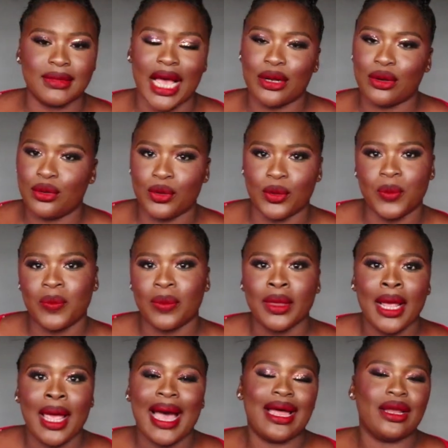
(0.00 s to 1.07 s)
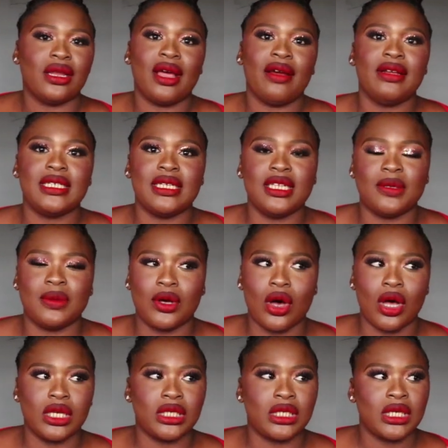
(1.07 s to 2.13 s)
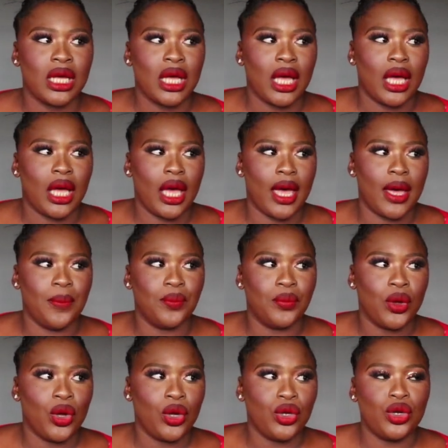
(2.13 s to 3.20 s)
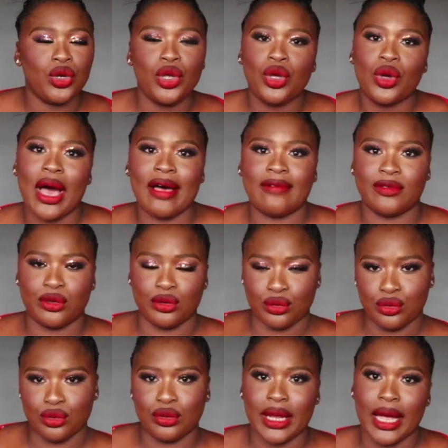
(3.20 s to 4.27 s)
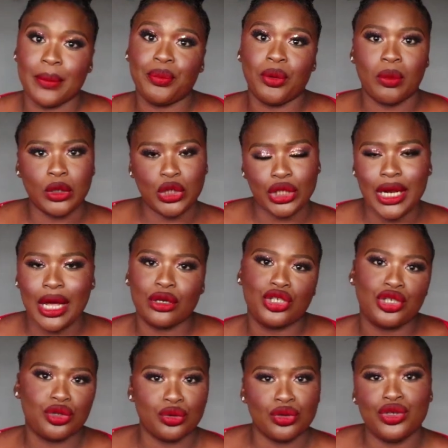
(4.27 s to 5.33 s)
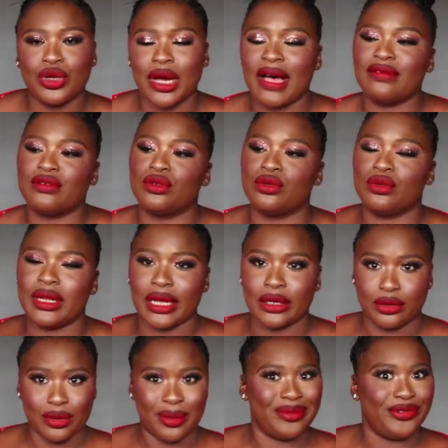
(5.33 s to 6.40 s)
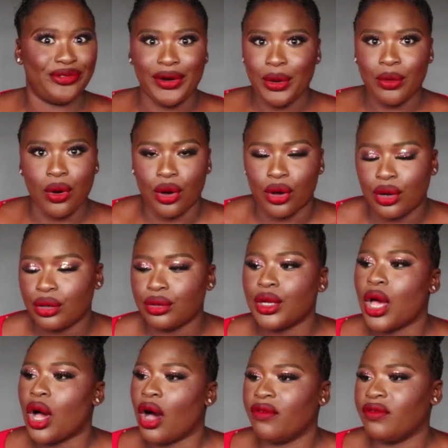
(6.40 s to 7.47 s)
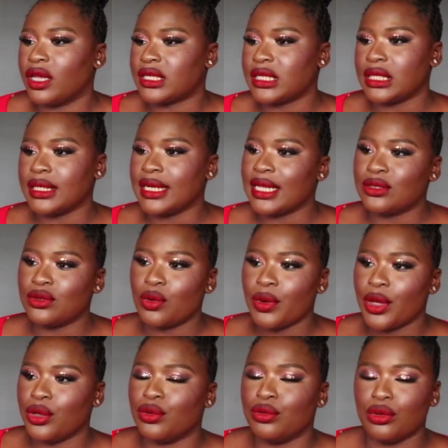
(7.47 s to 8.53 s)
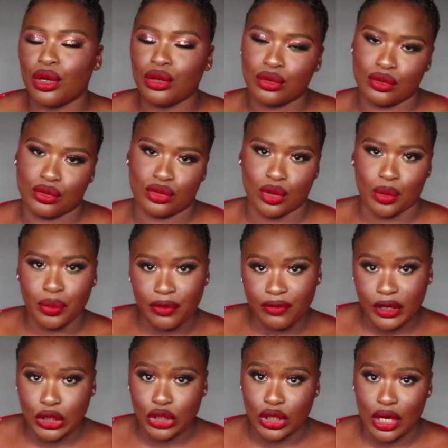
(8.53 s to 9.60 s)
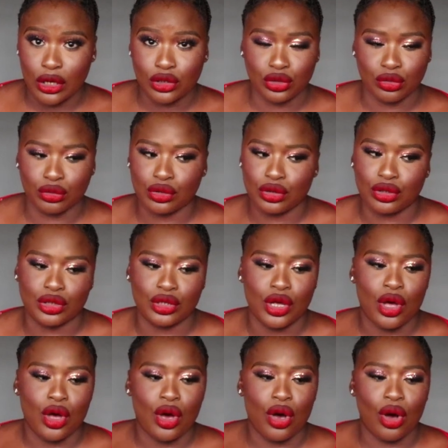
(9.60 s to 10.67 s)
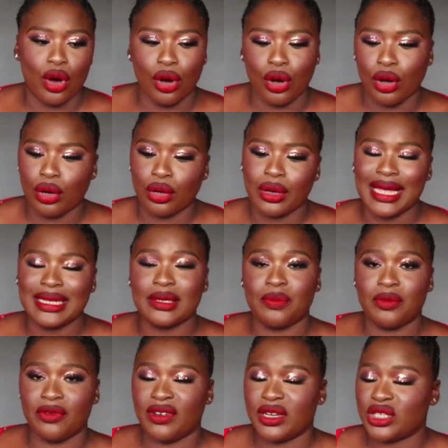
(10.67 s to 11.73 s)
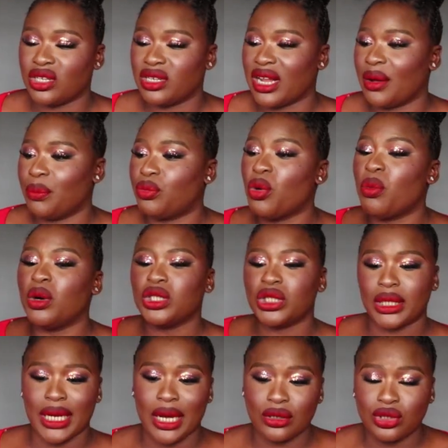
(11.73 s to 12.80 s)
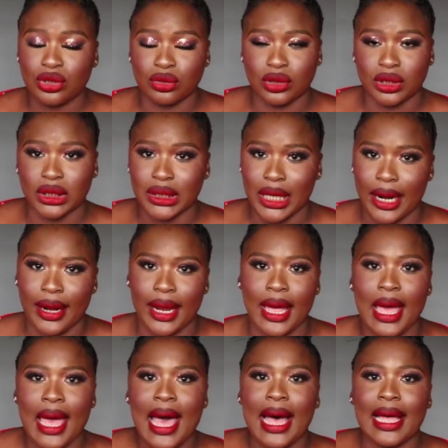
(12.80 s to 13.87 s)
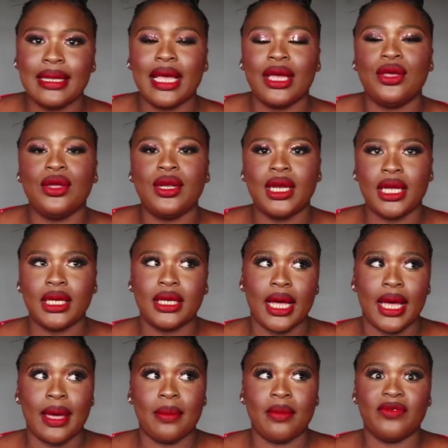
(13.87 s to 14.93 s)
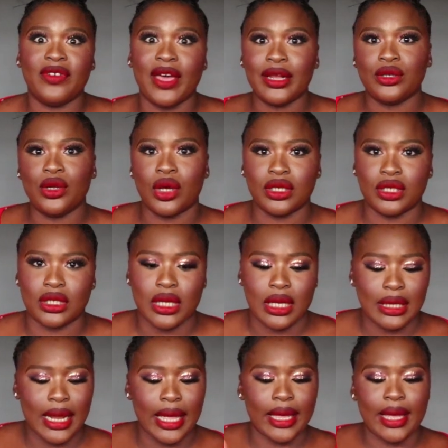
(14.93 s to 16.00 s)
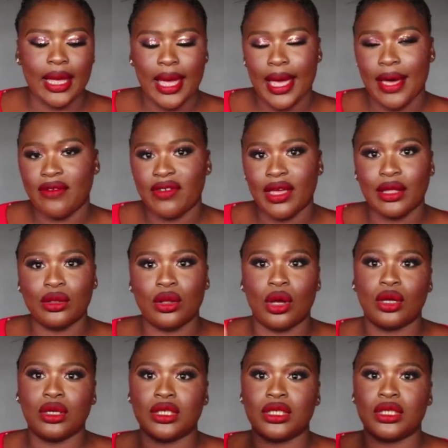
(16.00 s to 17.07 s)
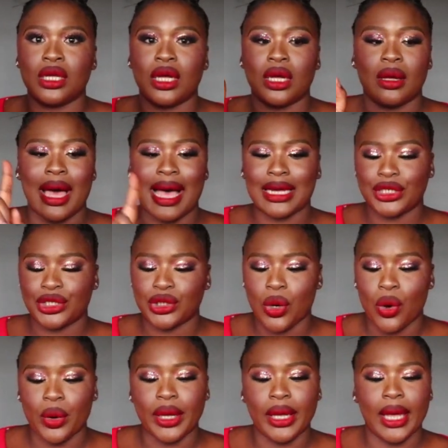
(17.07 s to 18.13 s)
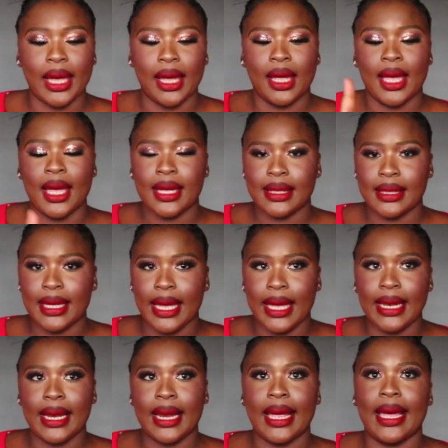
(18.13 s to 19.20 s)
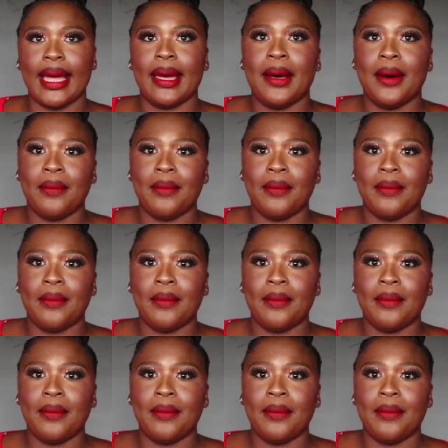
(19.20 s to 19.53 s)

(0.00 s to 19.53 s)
I don't know. Another reason is because, you know, you have to do like promotional shoots. You have to do like some free work. Obviously, there's no way you will not do some professional shoots. Or I say professional promotional shoots, Jerry. And then you need vendors, like hair vendors, Ashoke, Gele,